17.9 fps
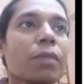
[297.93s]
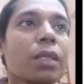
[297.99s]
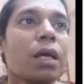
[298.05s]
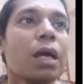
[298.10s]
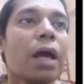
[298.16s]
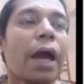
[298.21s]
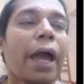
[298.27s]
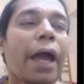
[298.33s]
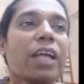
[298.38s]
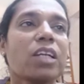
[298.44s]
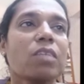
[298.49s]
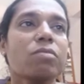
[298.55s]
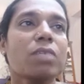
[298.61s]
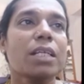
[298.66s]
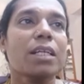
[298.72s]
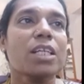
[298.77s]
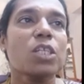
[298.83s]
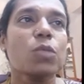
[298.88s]
Height of the
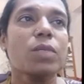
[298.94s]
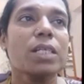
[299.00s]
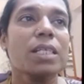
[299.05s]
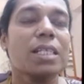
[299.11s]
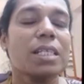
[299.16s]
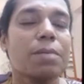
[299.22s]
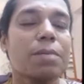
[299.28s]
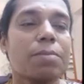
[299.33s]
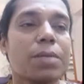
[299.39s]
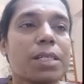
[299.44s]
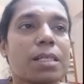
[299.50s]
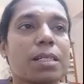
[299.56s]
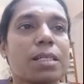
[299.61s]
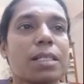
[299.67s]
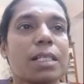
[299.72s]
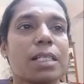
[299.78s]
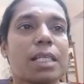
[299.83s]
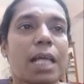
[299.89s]
transmitter is
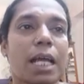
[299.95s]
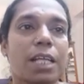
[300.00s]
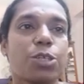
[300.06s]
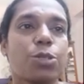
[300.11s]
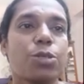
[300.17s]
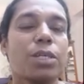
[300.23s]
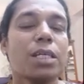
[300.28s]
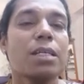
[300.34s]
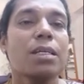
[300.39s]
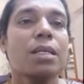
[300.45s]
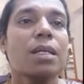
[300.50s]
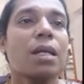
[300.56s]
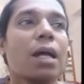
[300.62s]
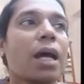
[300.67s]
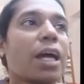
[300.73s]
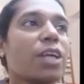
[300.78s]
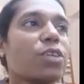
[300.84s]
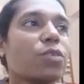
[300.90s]
represented as ht.
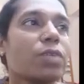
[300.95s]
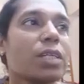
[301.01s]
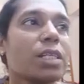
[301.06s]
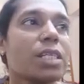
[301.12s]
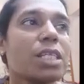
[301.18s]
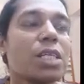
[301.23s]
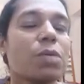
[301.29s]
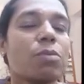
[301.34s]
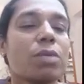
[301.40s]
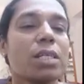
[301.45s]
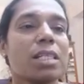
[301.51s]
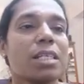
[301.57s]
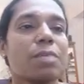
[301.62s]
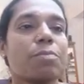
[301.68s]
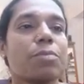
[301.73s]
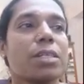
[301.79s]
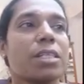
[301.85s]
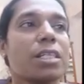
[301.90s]
Height of the receiver is
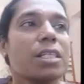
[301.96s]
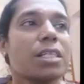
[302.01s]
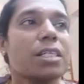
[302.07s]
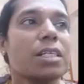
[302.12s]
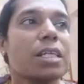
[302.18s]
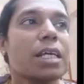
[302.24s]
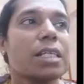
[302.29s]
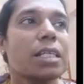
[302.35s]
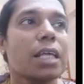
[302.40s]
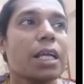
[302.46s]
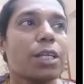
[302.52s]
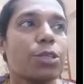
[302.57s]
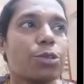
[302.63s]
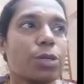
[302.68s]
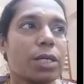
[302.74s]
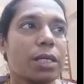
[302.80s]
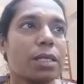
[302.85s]
represented as hr.